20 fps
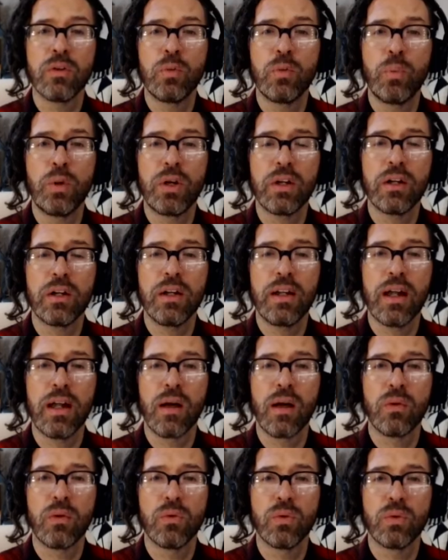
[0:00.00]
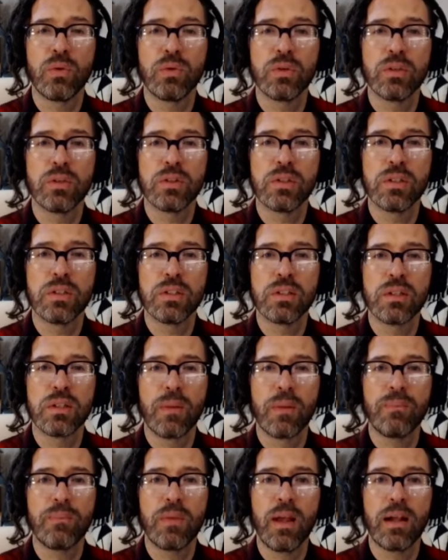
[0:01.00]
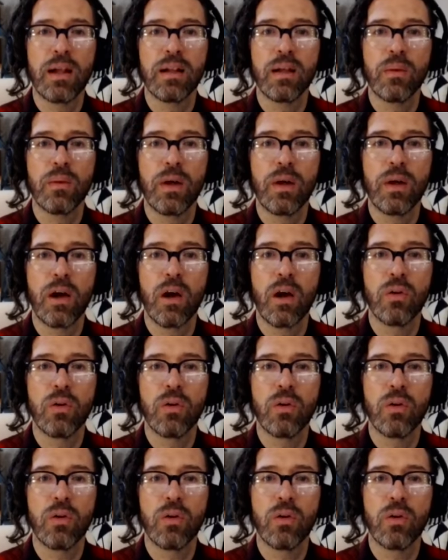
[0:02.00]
particularly outdoors, is something that we